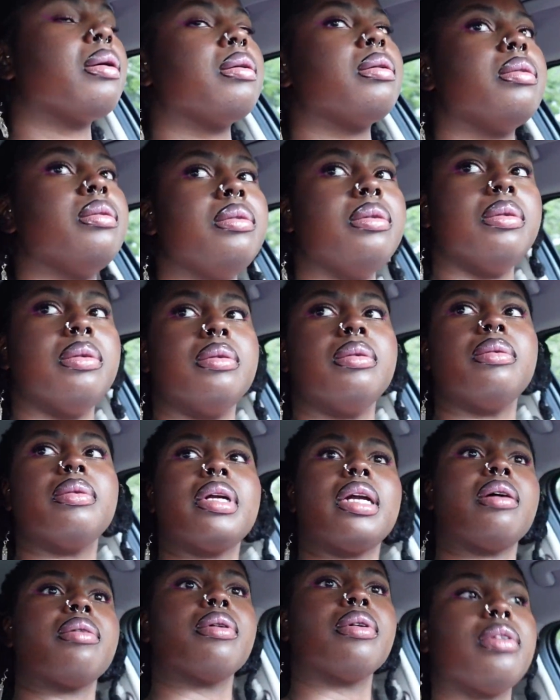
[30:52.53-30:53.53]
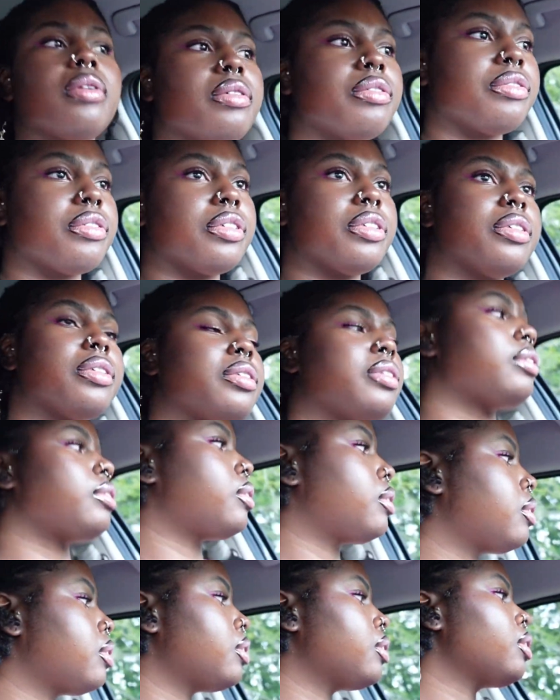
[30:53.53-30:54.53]
Ooh, what I roll over?
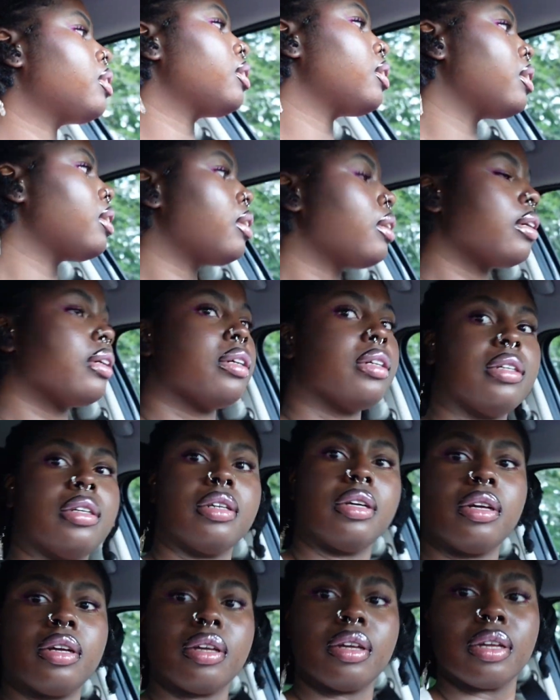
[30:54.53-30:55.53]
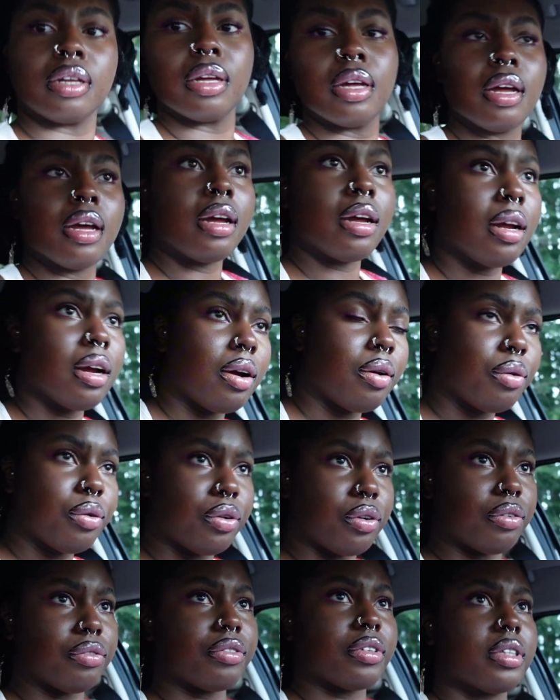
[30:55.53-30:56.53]
I
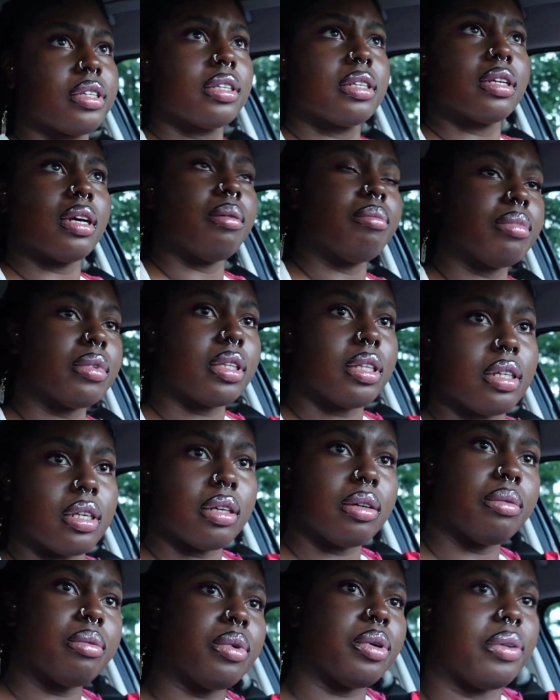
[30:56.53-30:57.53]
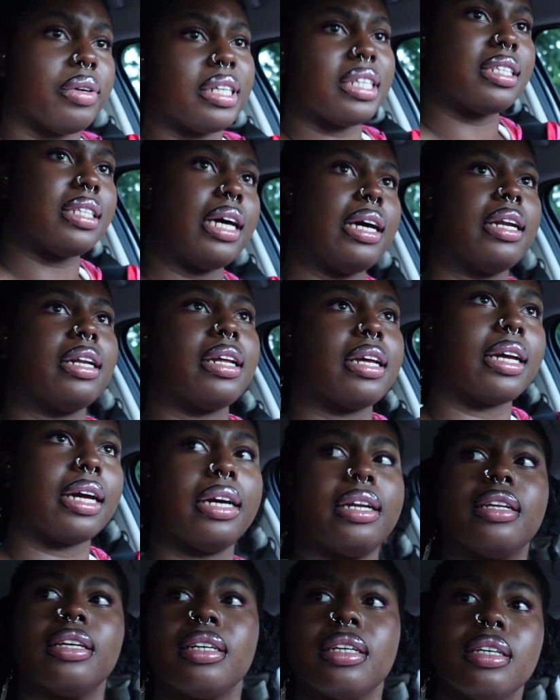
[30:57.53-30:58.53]
rolled over something. Well, it sounded like
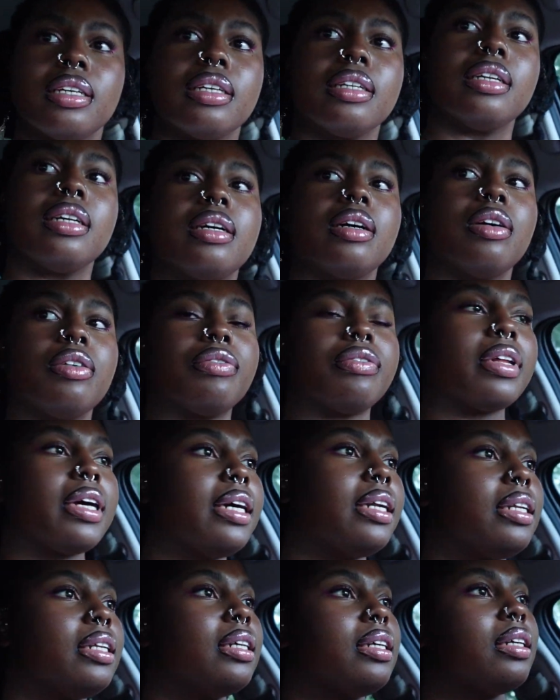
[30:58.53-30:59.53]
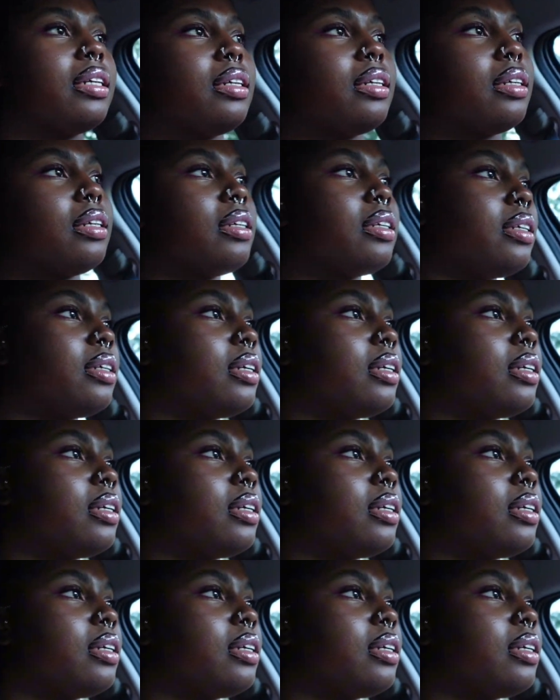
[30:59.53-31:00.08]
I did. Hopefully I didn't.